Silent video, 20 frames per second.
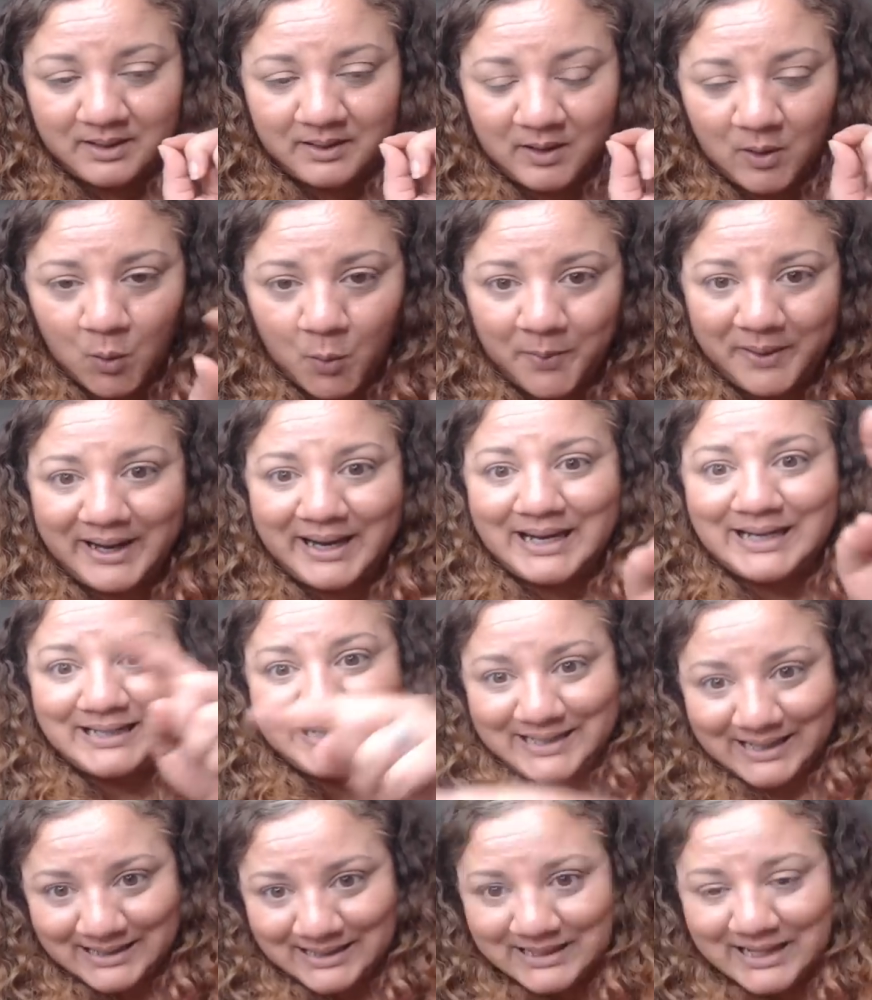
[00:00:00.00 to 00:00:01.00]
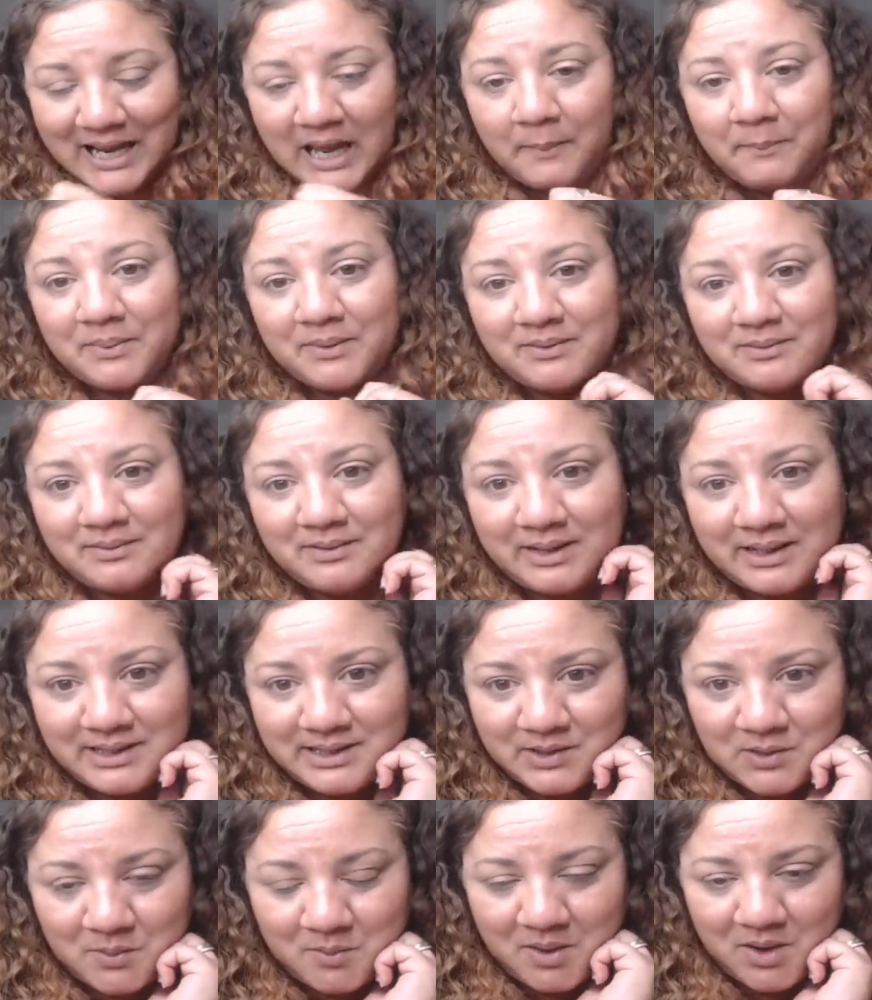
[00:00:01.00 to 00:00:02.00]
Albeit it doesn't happen
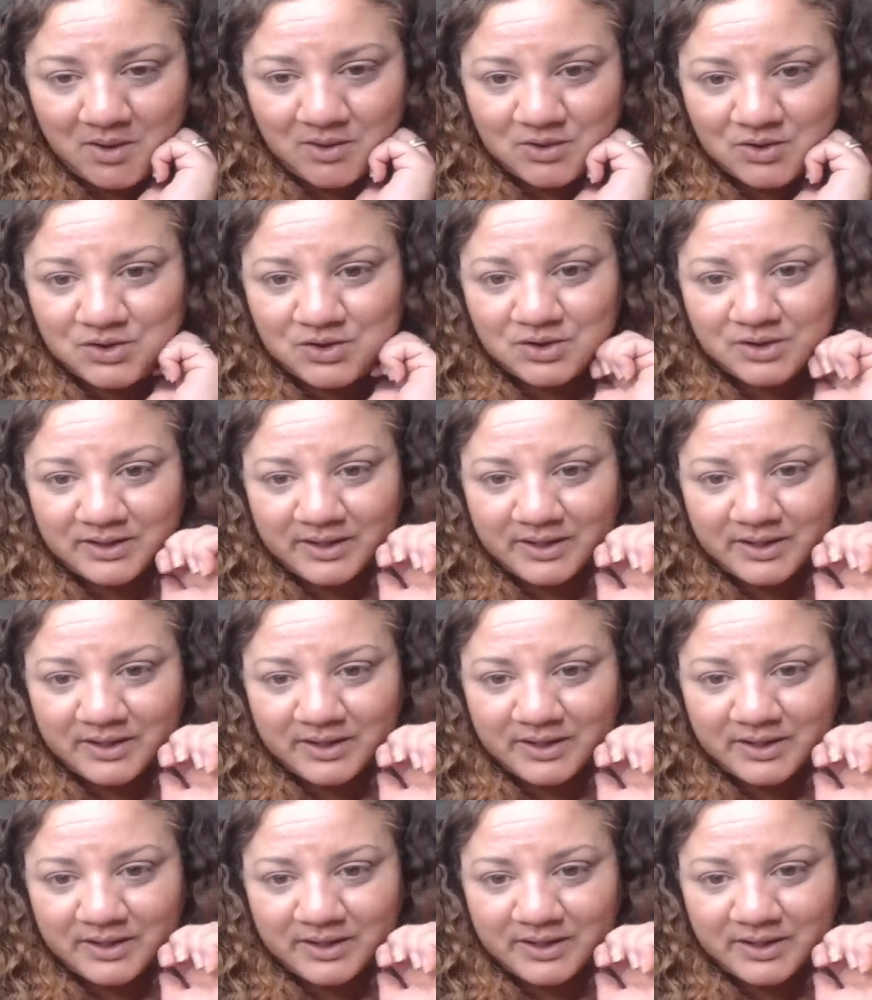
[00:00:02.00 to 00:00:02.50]
until March.